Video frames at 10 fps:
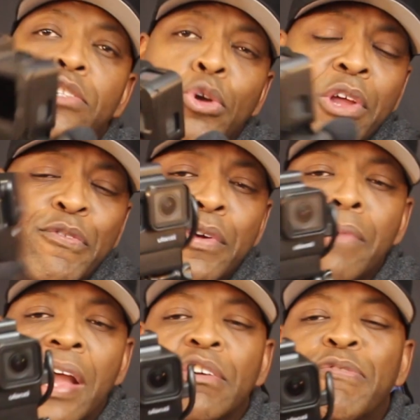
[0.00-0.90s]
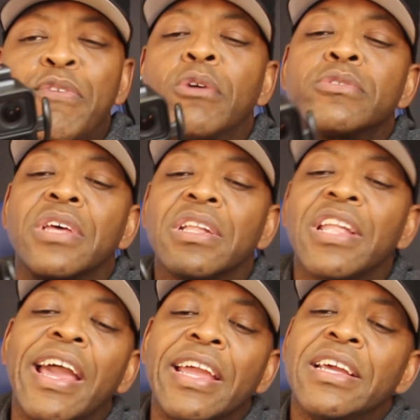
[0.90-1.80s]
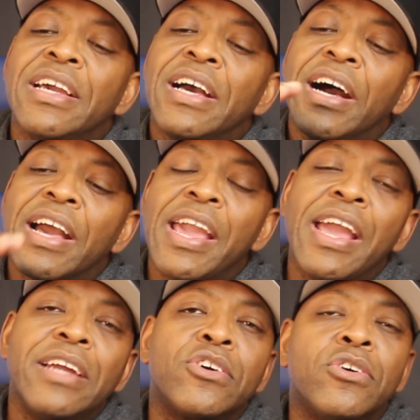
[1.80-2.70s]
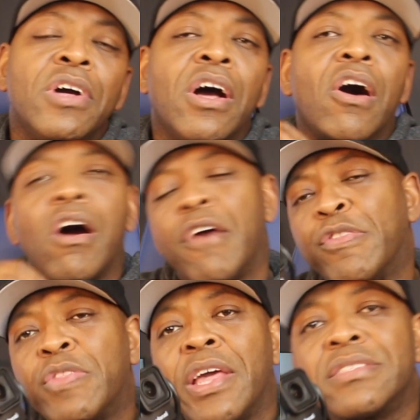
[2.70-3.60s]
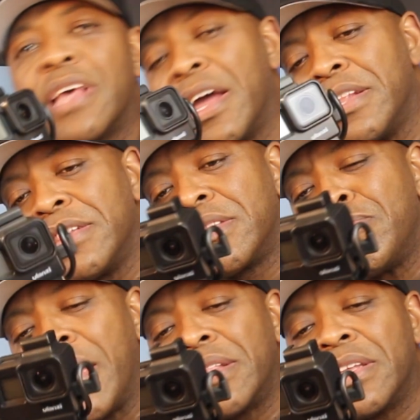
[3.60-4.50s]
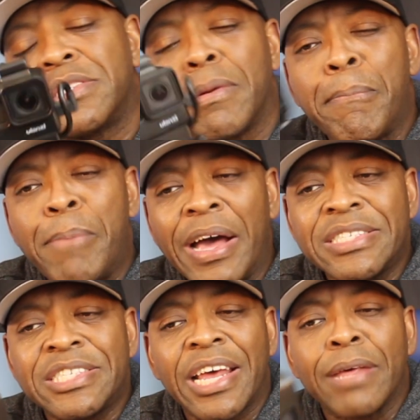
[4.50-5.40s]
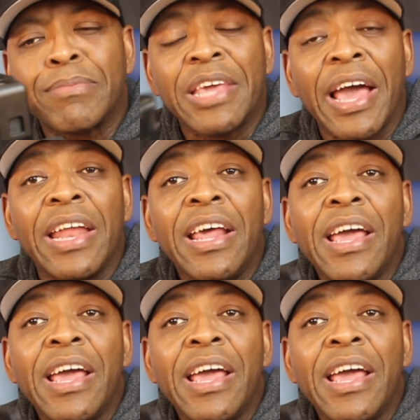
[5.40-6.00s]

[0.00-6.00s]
2 different microphones, a light, a handle, all the things that make this the best setup yet.